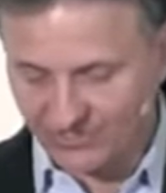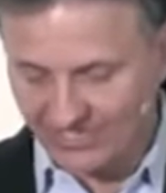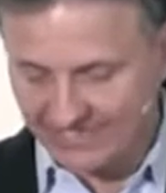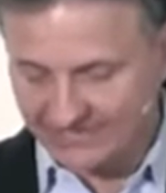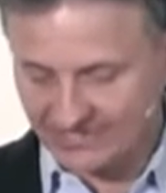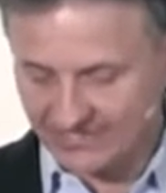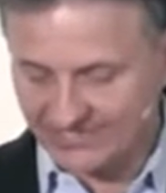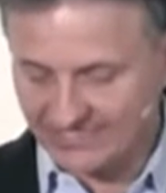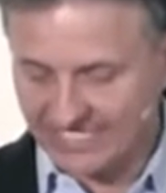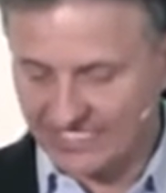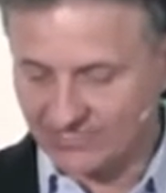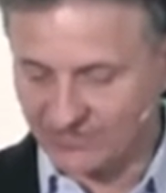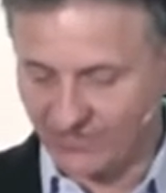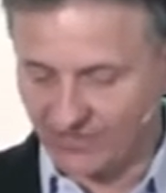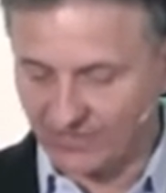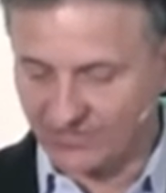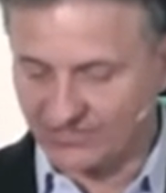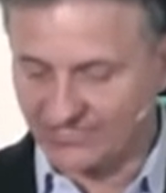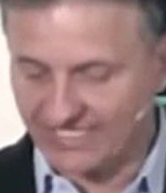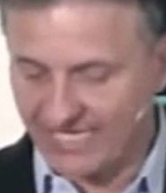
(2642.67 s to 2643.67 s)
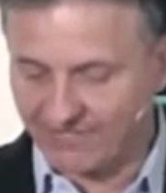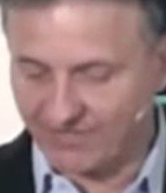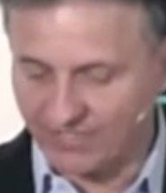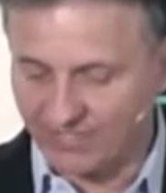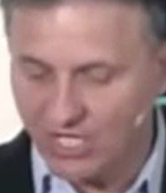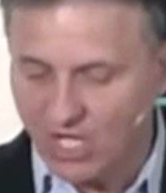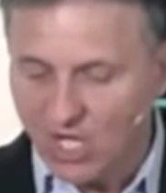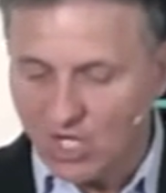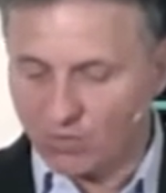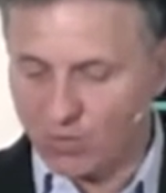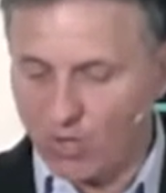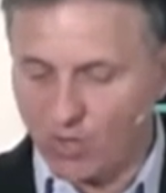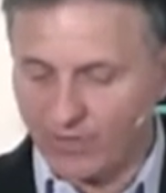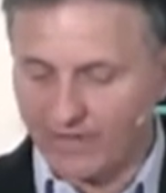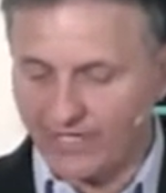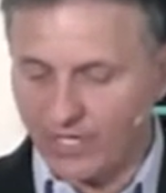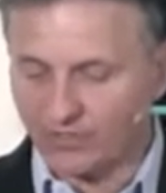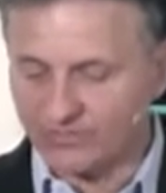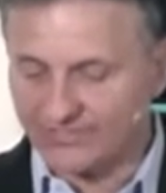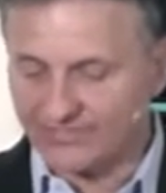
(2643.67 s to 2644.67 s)
Jesus says, verse 7,
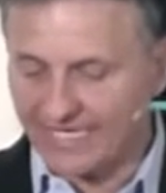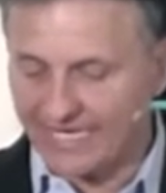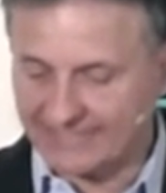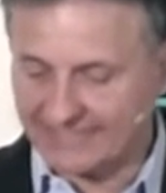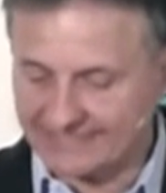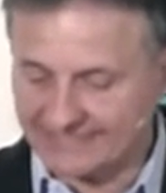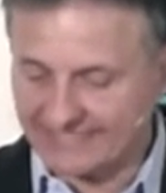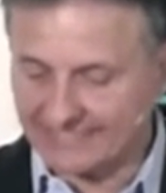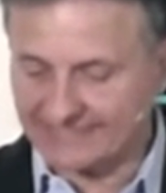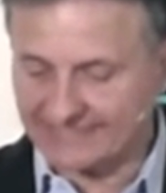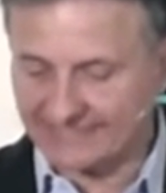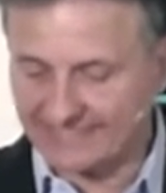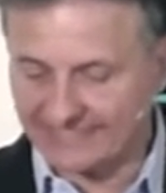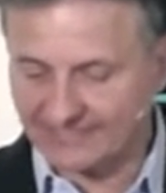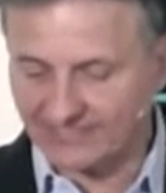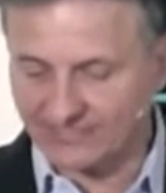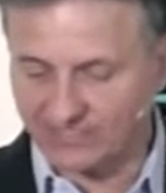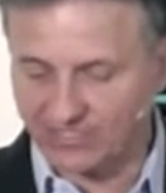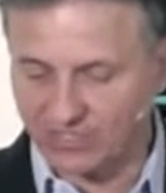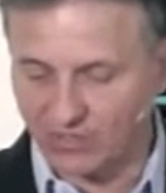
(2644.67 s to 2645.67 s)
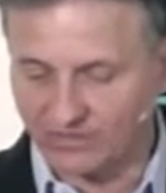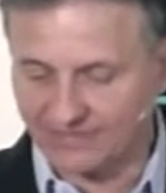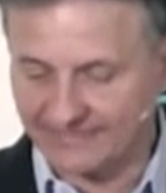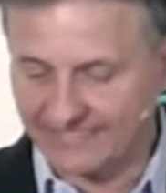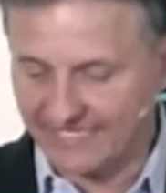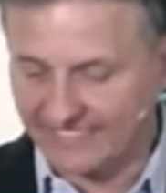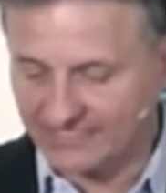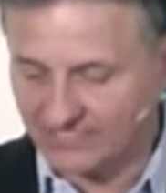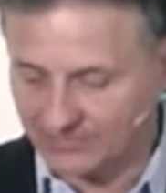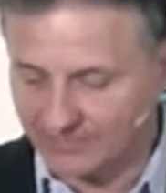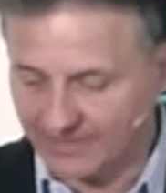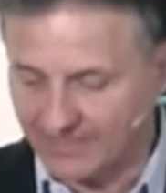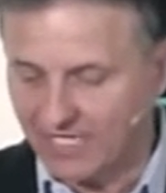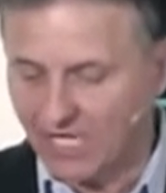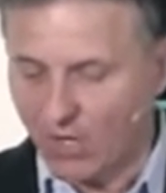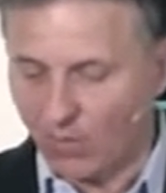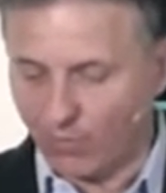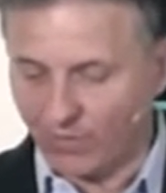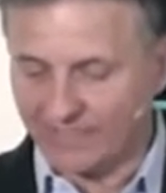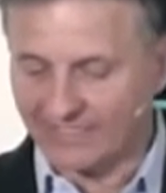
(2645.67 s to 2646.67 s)
quoting Hosea 6 6 in the Old Testament,
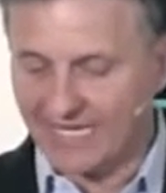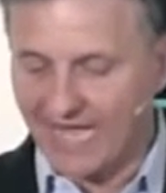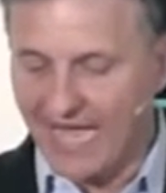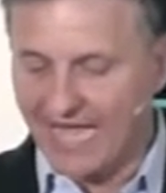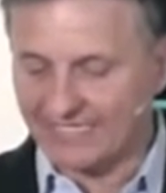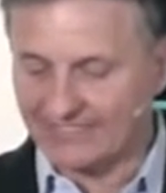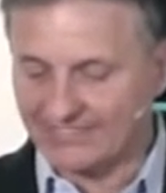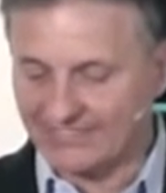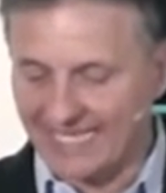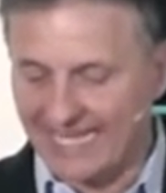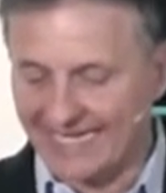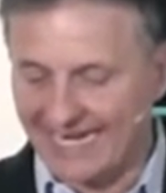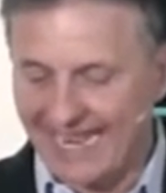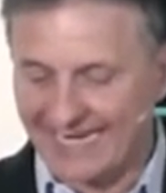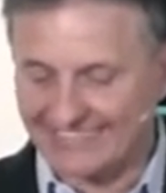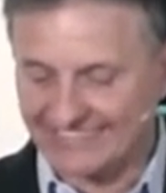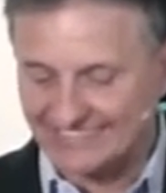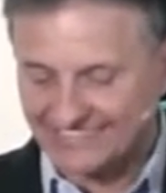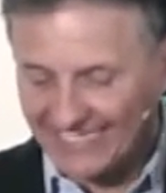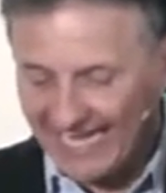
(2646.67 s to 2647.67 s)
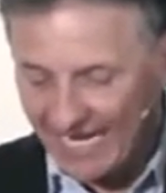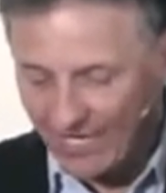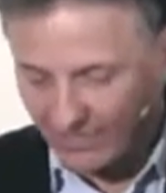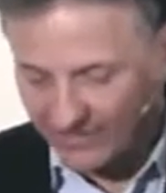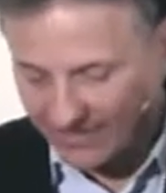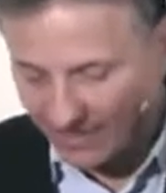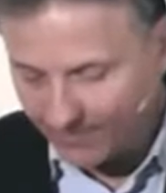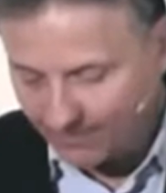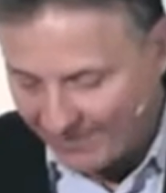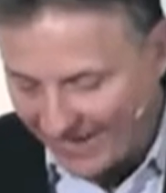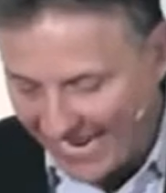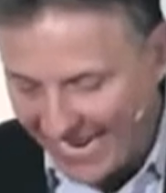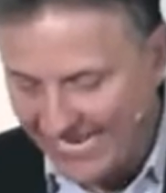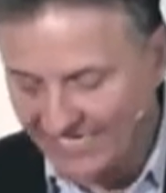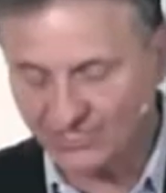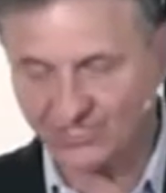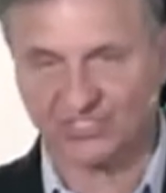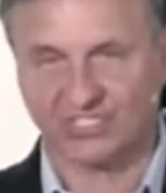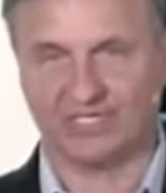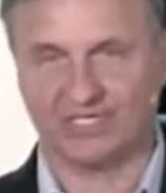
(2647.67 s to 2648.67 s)
what God said, I desire
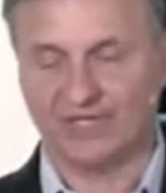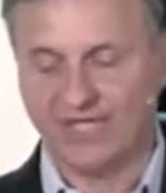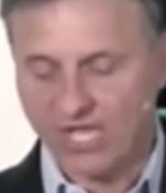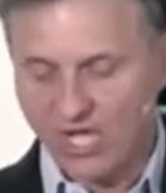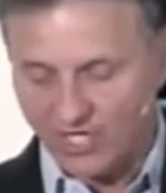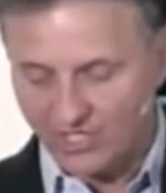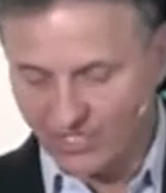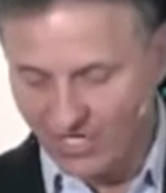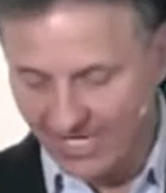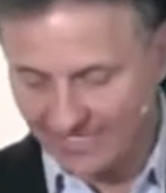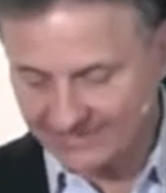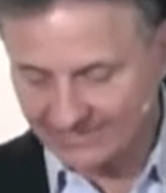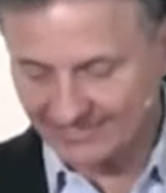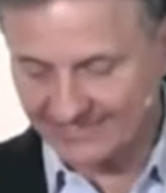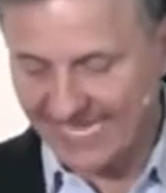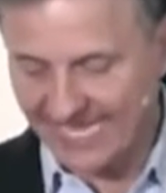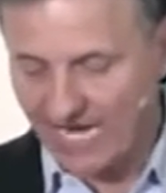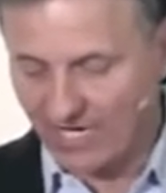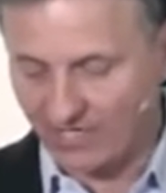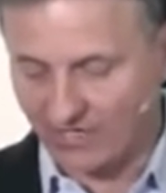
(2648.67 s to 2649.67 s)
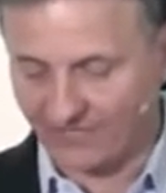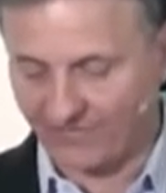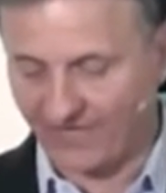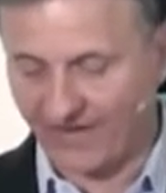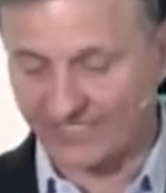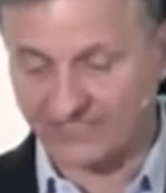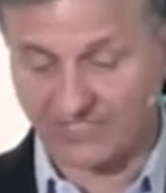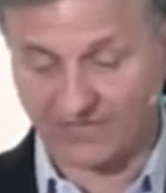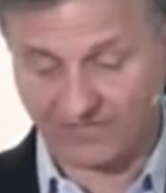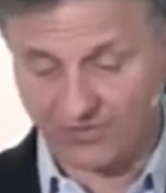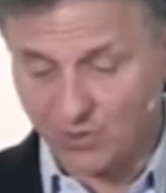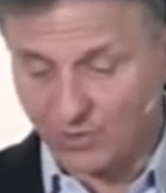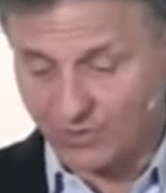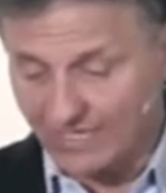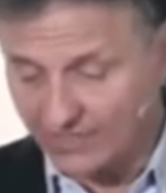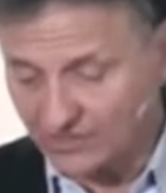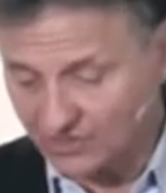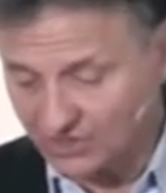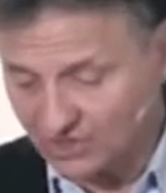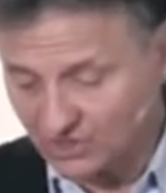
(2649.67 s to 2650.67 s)
compassion, not sacrifice. If you had
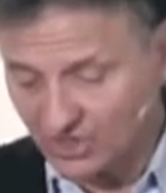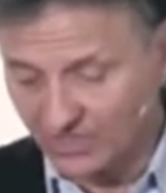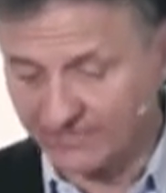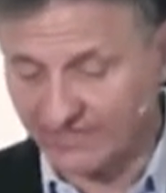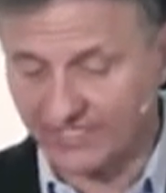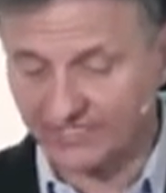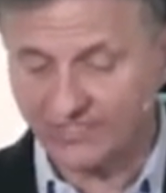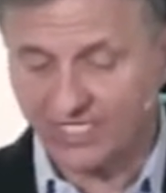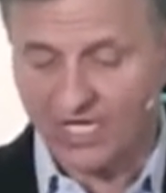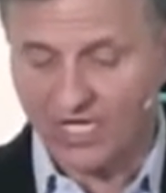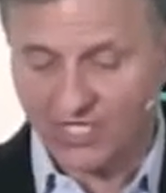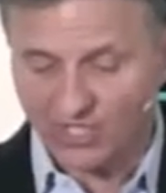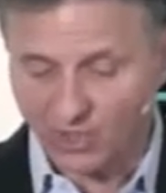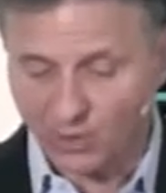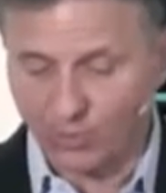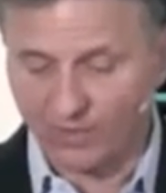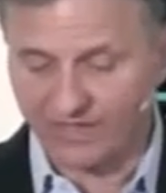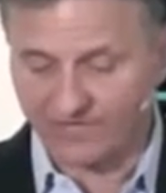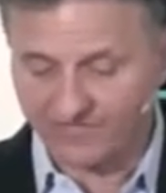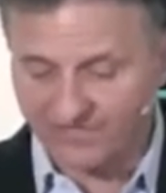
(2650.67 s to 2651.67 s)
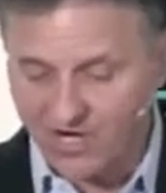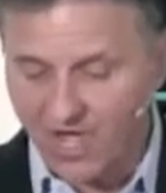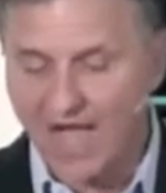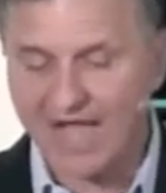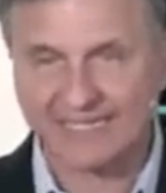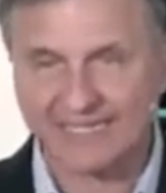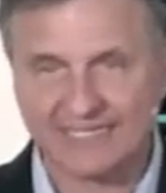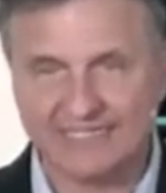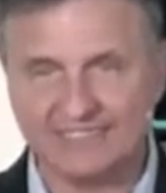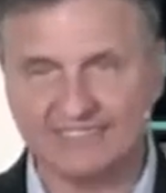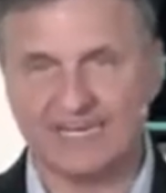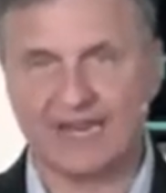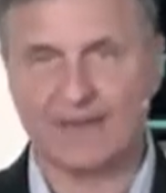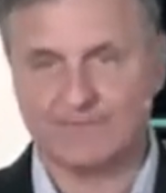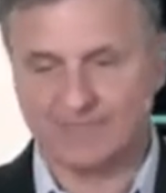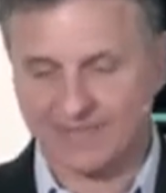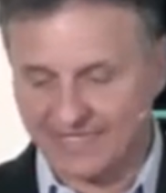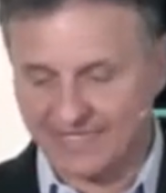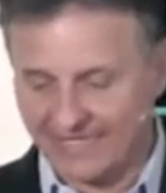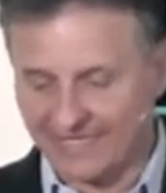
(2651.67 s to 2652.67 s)
understood this, you would have not
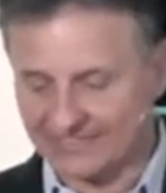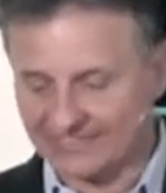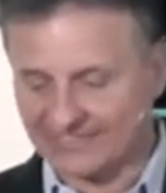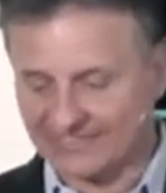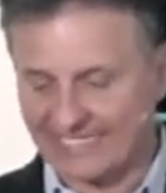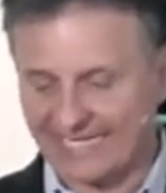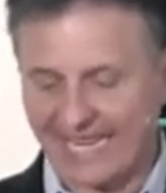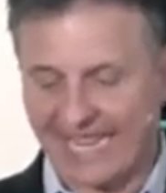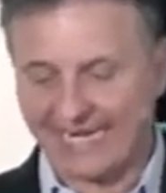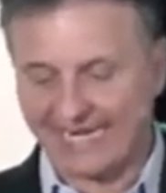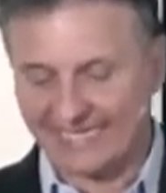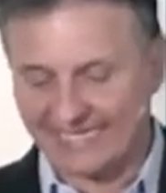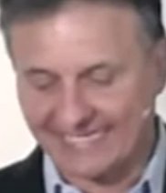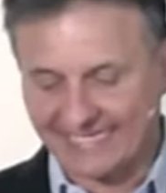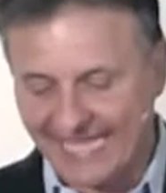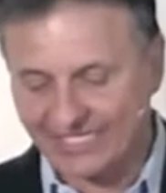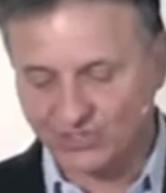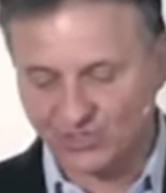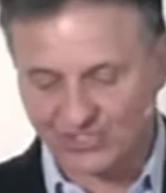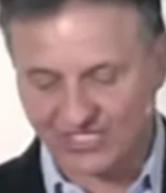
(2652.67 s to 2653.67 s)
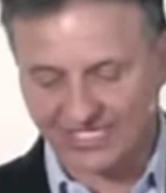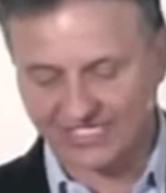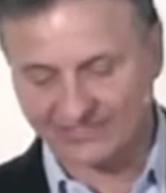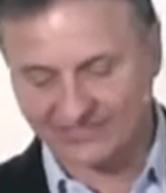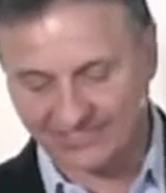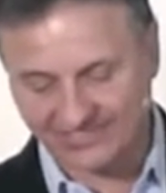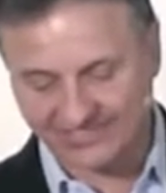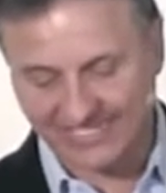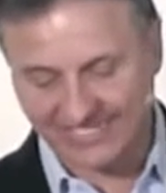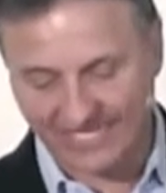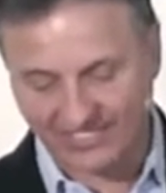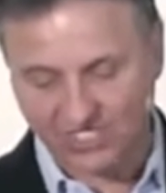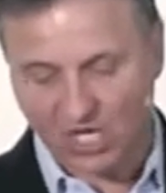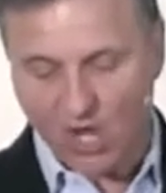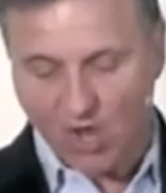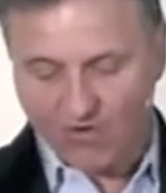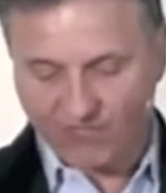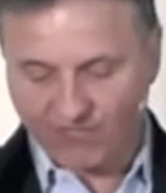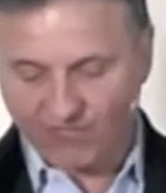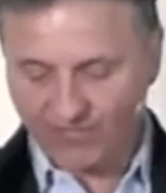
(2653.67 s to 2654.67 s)
condemned the innocent. And again, Jesus says,
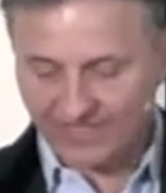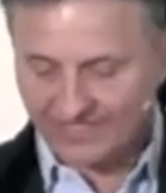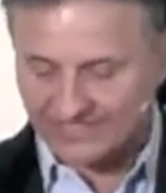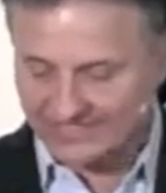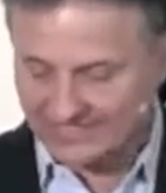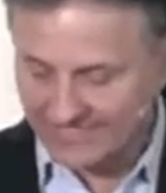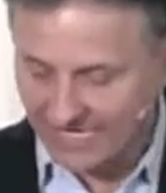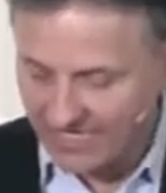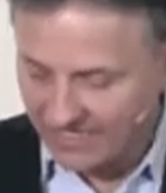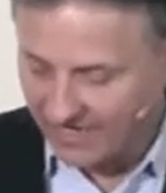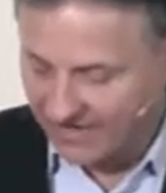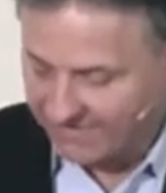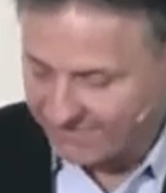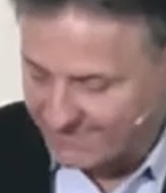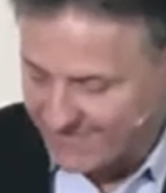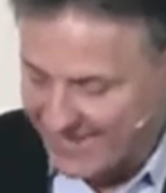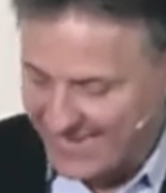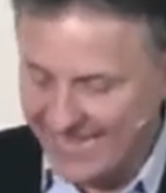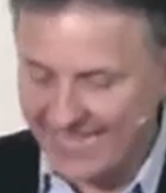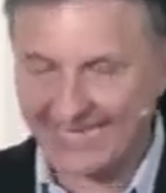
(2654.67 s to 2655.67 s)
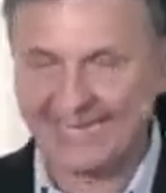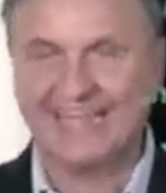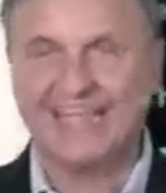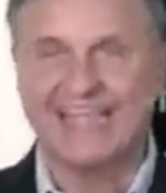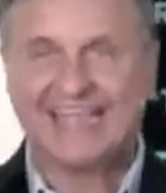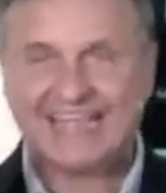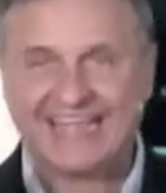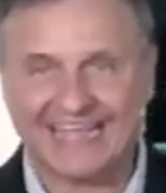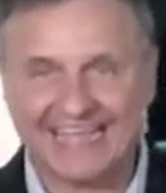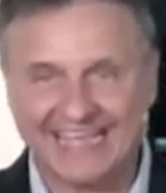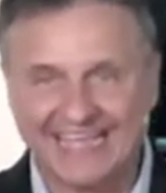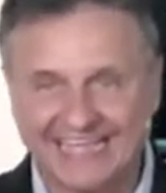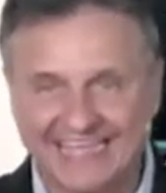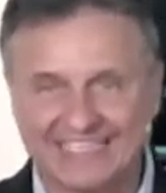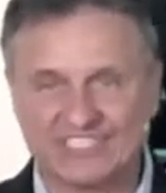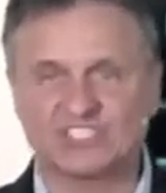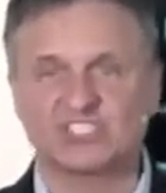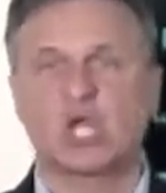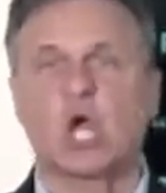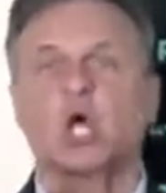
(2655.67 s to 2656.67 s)
For the Son of Man
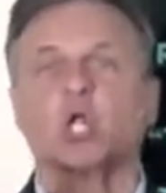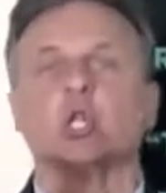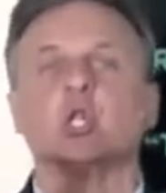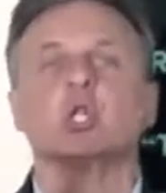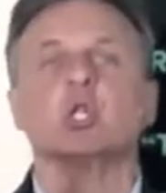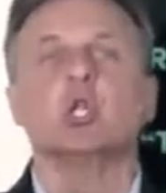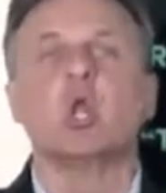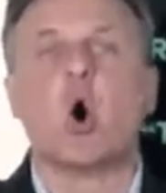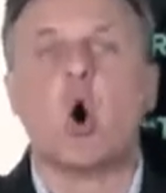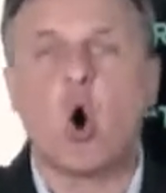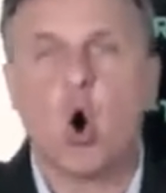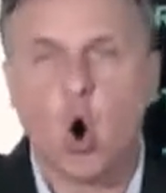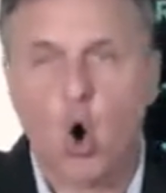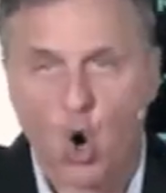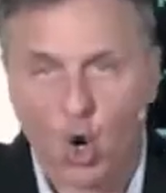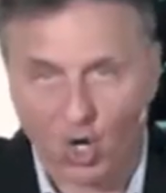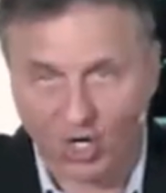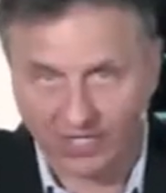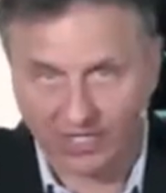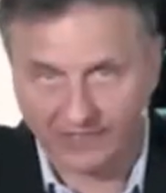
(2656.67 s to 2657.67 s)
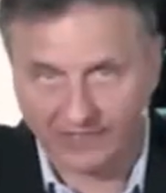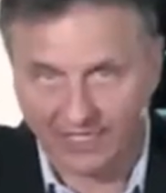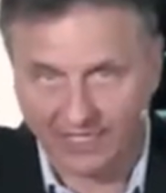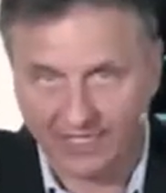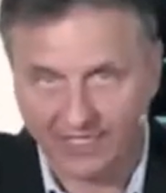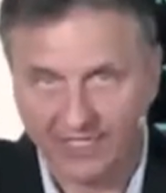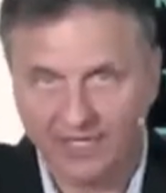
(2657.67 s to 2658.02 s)
is Lord